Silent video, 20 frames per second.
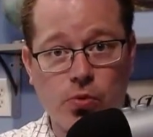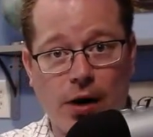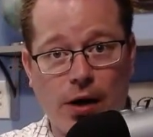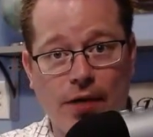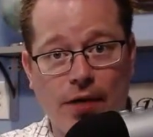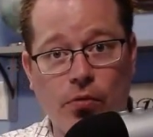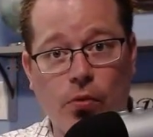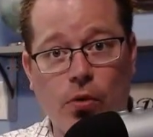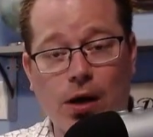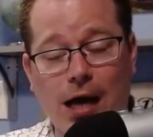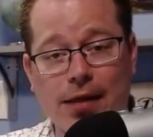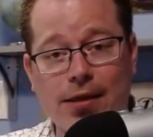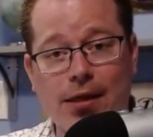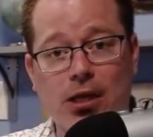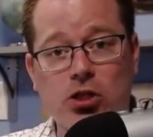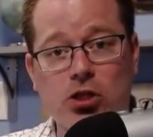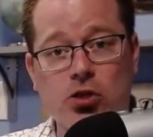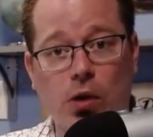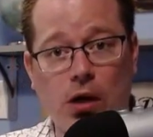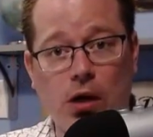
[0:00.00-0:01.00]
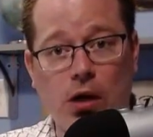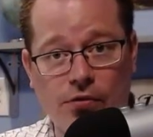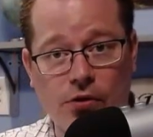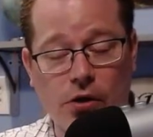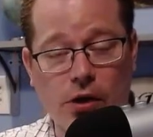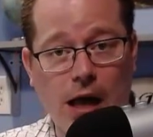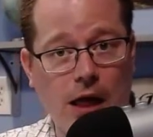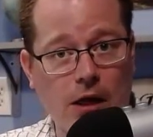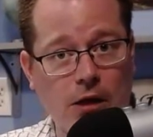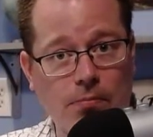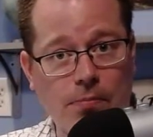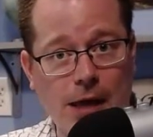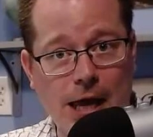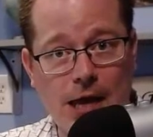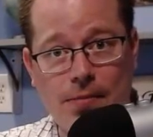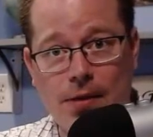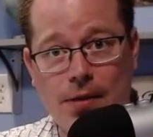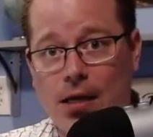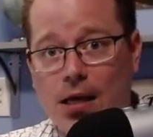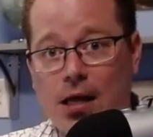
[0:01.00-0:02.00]
where everyone got that $1,200
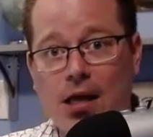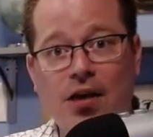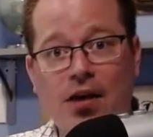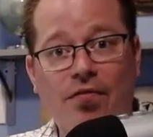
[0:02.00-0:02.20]
payment,